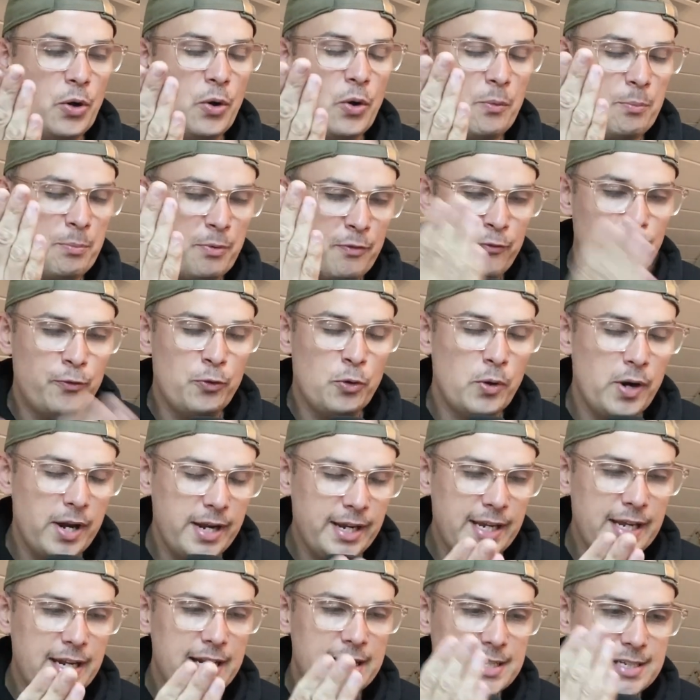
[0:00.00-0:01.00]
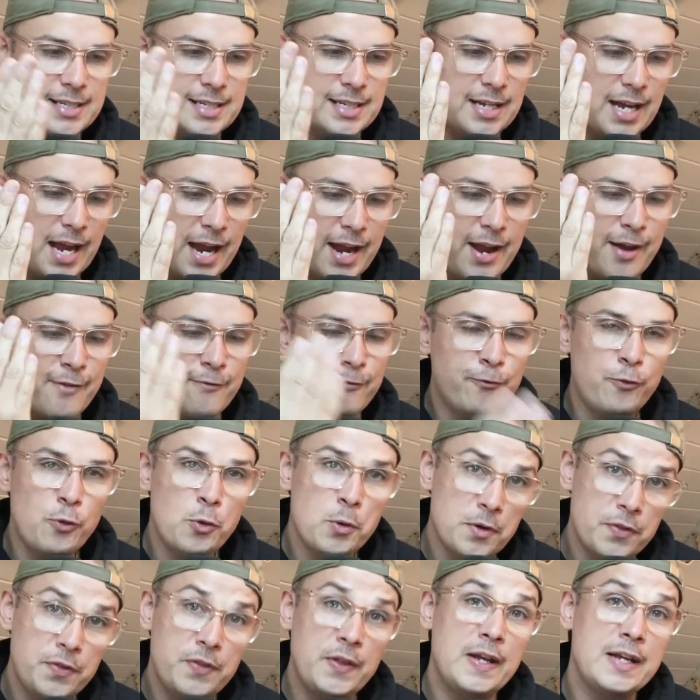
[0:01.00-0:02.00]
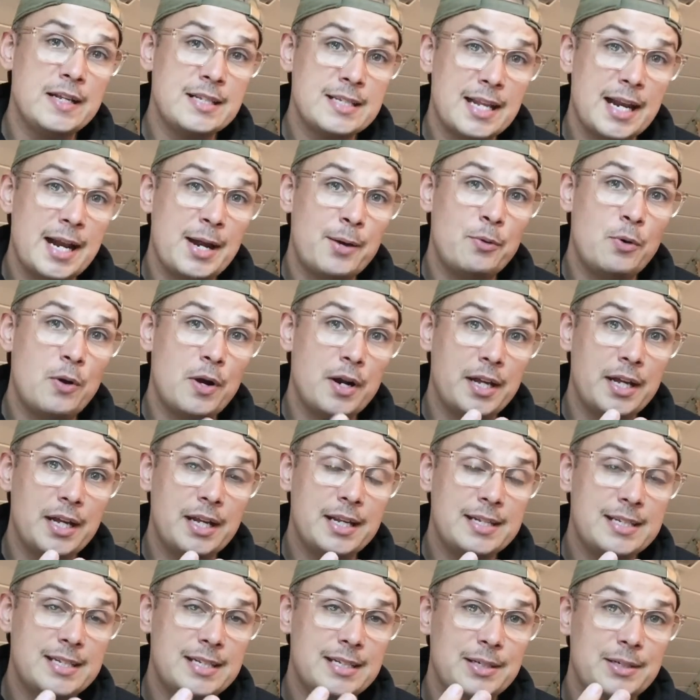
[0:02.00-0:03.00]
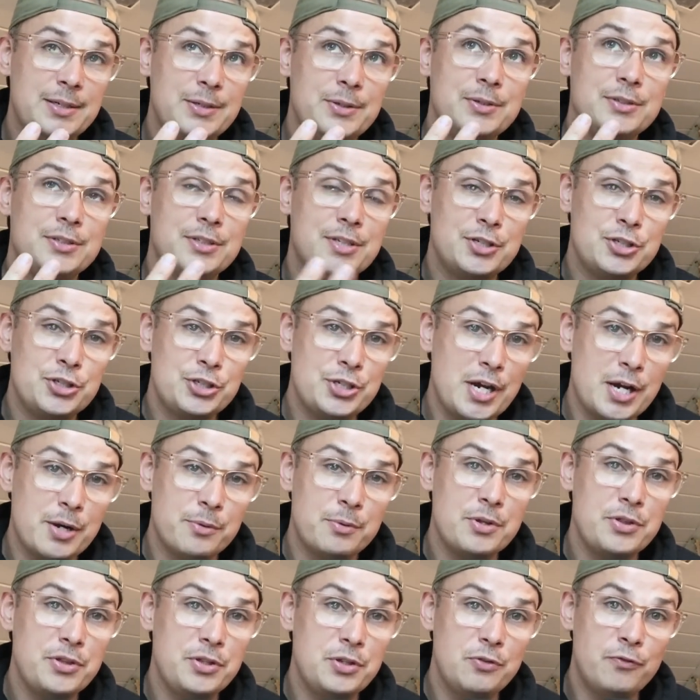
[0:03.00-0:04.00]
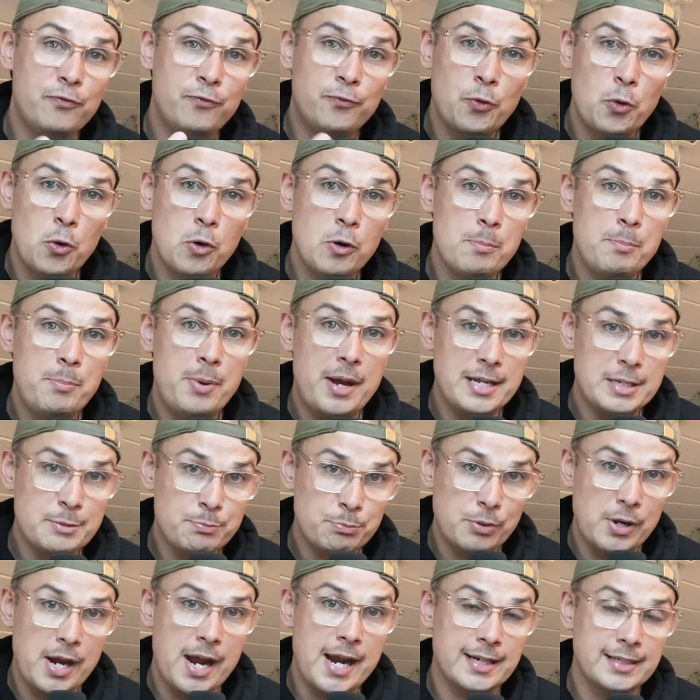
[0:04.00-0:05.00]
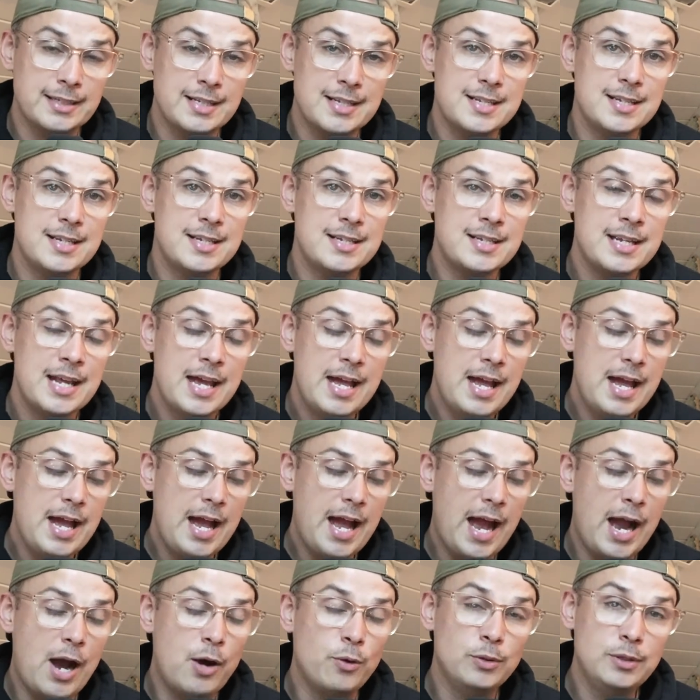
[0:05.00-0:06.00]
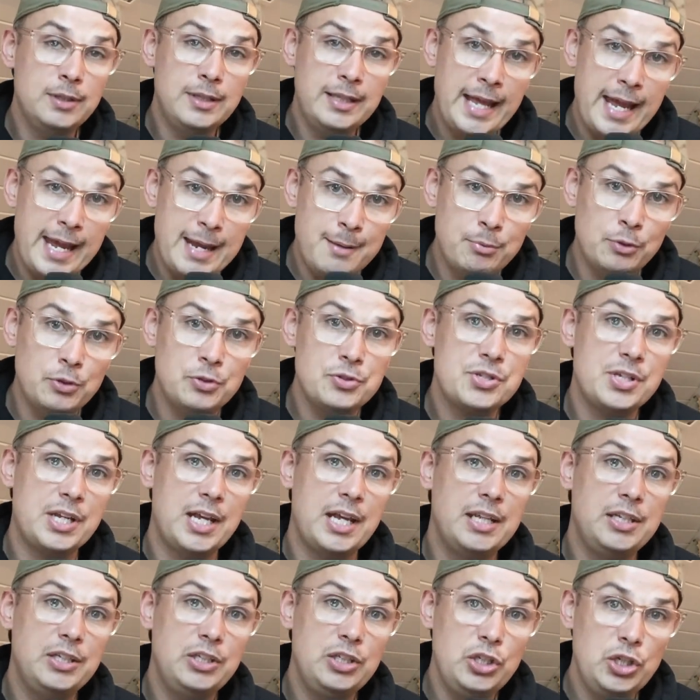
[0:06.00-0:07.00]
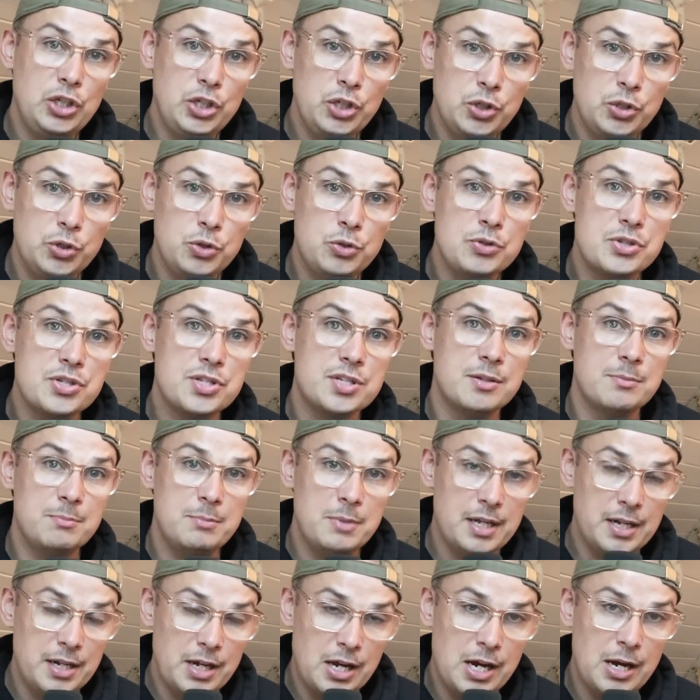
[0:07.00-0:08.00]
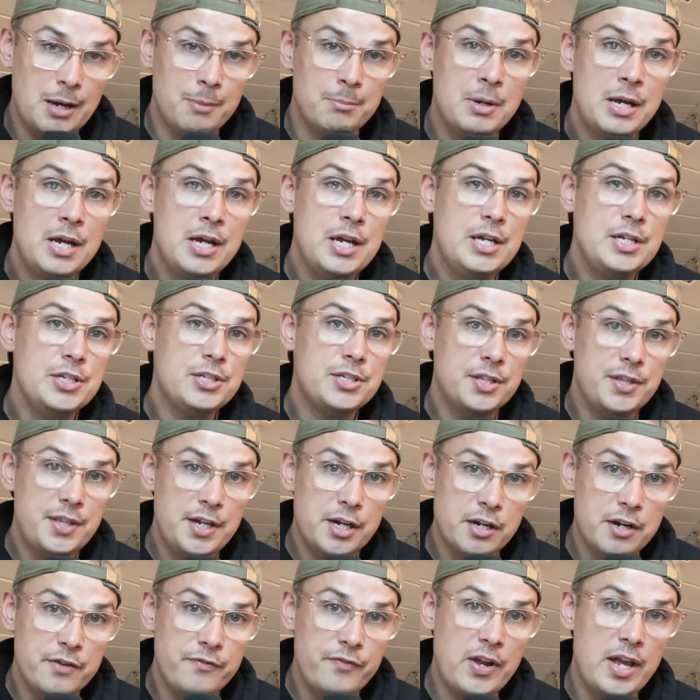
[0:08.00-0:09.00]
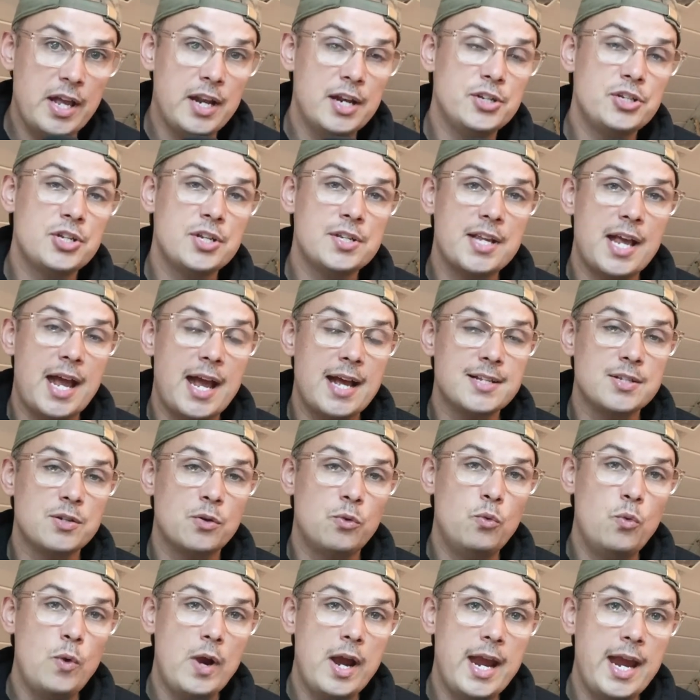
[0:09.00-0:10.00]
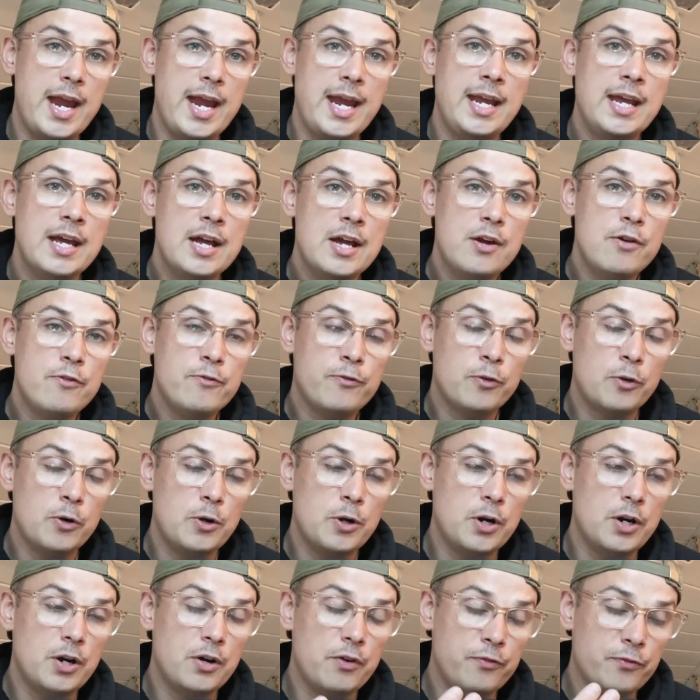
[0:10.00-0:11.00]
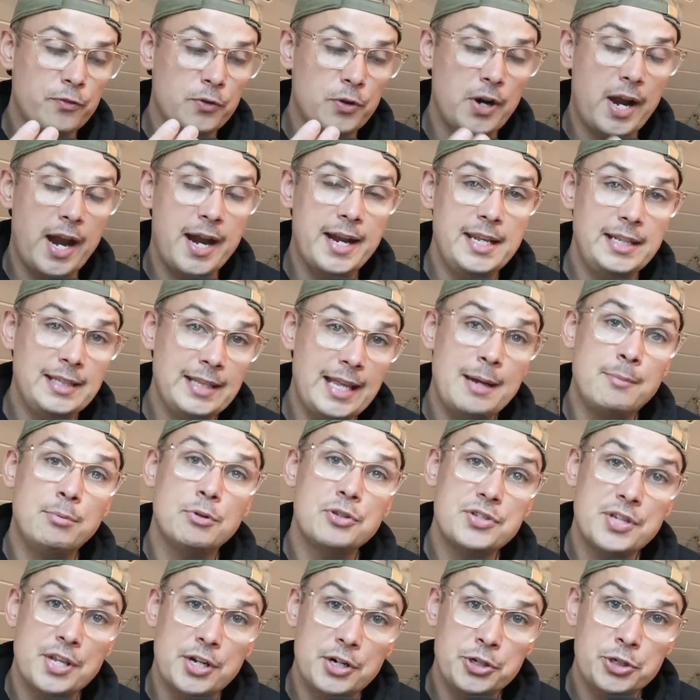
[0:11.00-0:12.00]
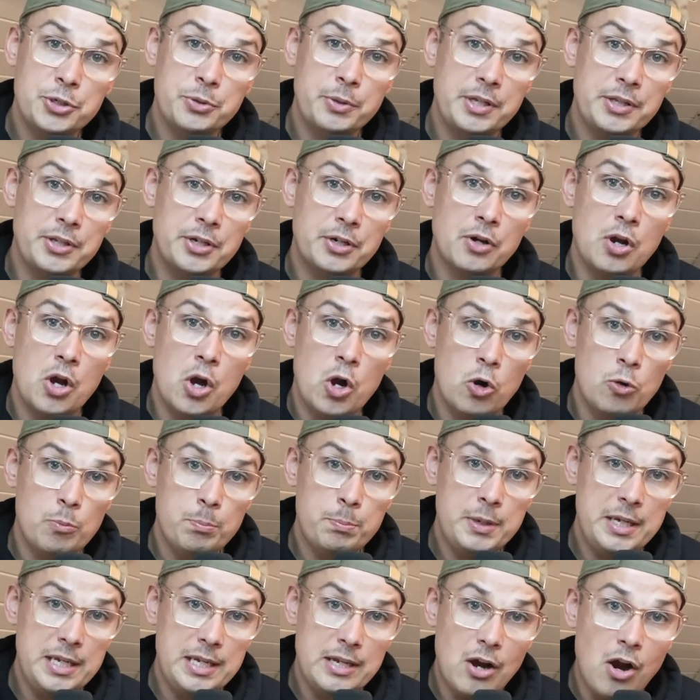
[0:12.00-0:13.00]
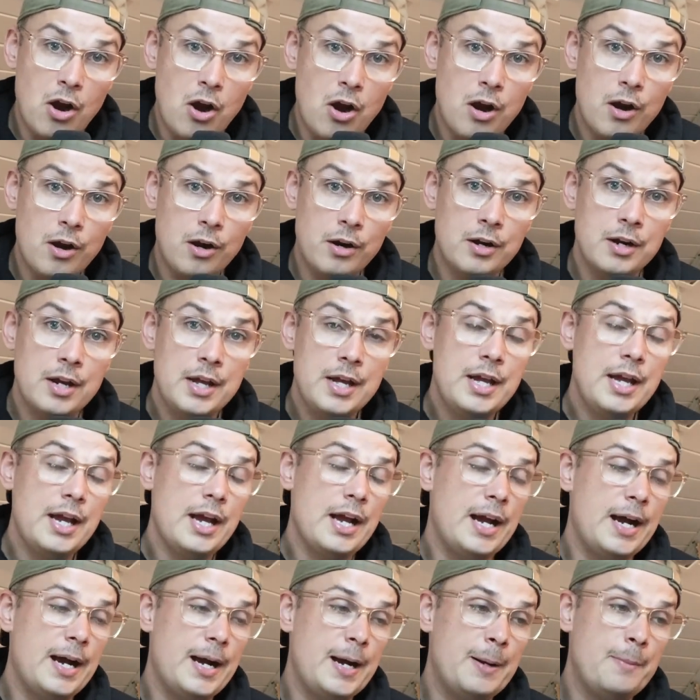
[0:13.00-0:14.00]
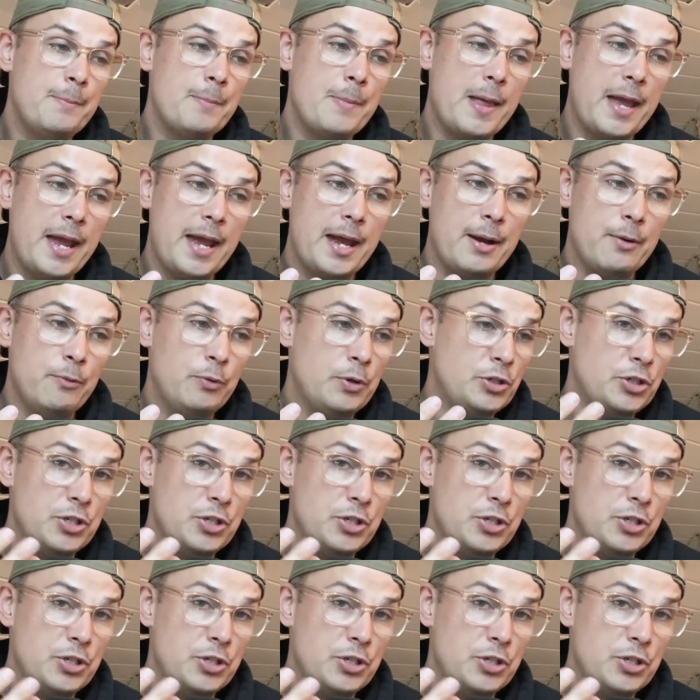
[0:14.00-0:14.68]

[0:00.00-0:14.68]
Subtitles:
Before I get into, I have 4 things that I wanted to share with you, 4 best practices, how labels can use SubmitHub to their advantages as a way for any labels that are doing their own PR, which